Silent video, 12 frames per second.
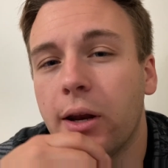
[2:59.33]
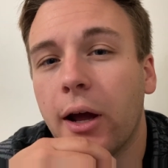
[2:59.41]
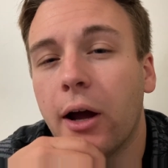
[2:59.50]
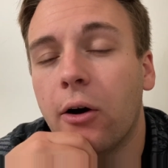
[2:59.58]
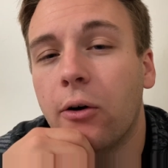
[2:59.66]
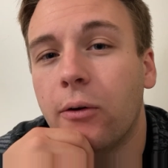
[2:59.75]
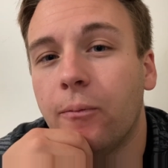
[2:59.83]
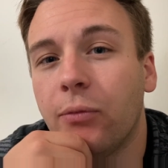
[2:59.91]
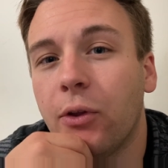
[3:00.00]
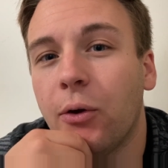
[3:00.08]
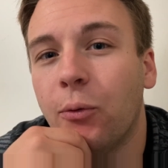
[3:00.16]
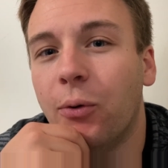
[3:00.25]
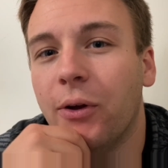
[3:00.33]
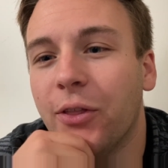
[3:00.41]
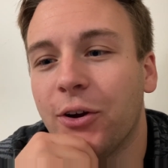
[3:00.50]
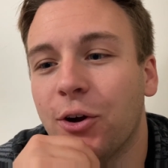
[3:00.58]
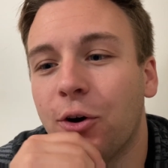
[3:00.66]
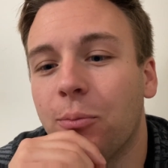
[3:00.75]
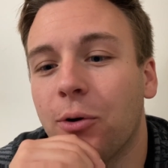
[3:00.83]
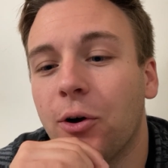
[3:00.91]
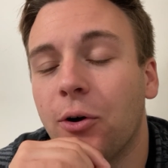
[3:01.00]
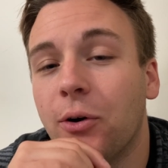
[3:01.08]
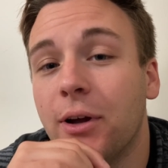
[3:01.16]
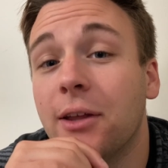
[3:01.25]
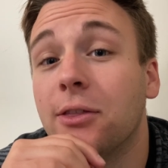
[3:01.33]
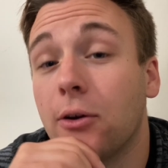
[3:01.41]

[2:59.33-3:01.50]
now when the GoPro hit